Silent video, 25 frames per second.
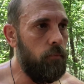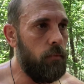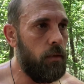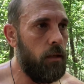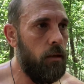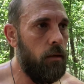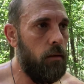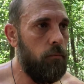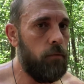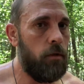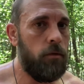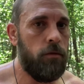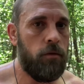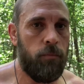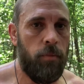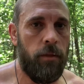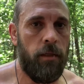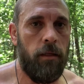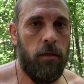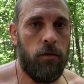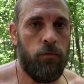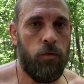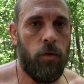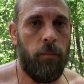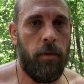Um, there's
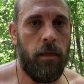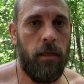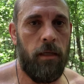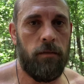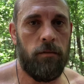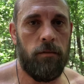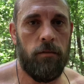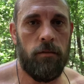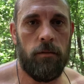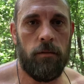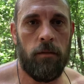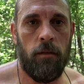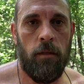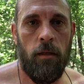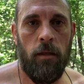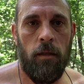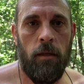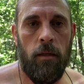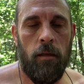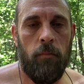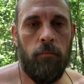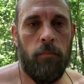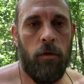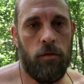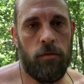plenty of trip hazards
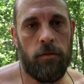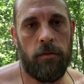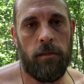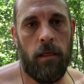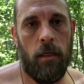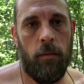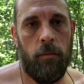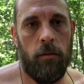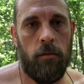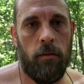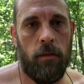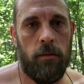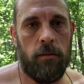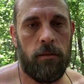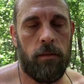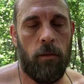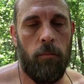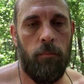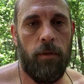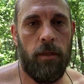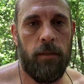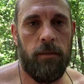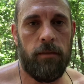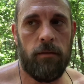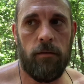most time in, in, some
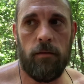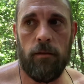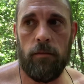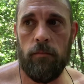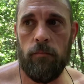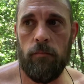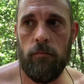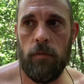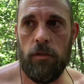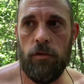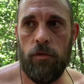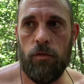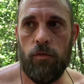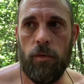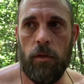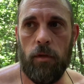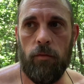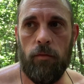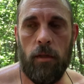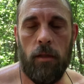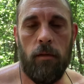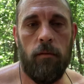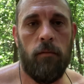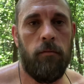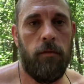places that you trail
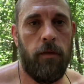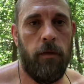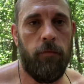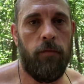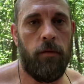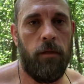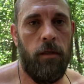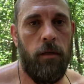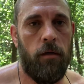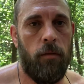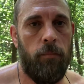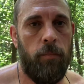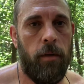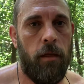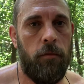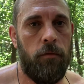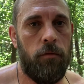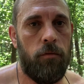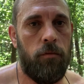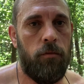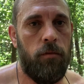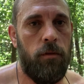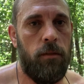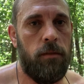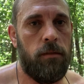run, definitely here at
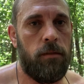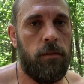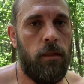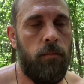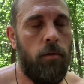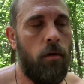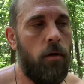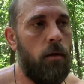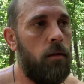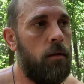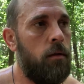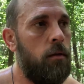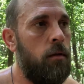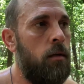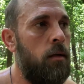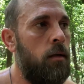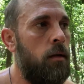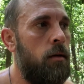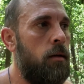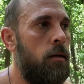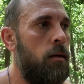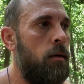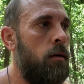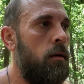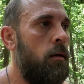Panther Creek State Park.
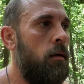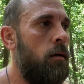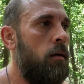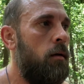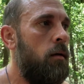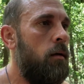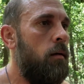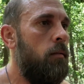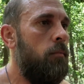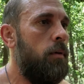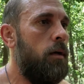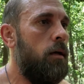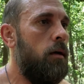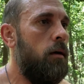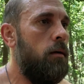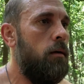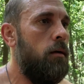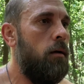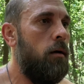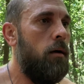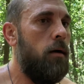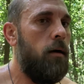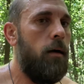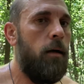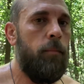But uh,
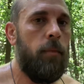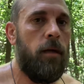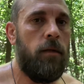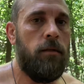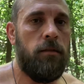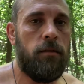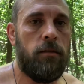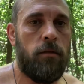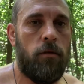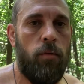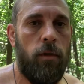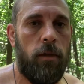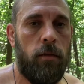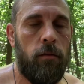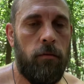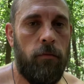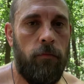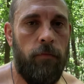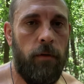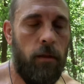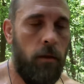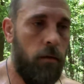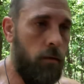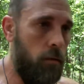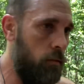all right, man, just a quick little
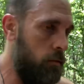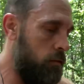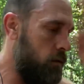video.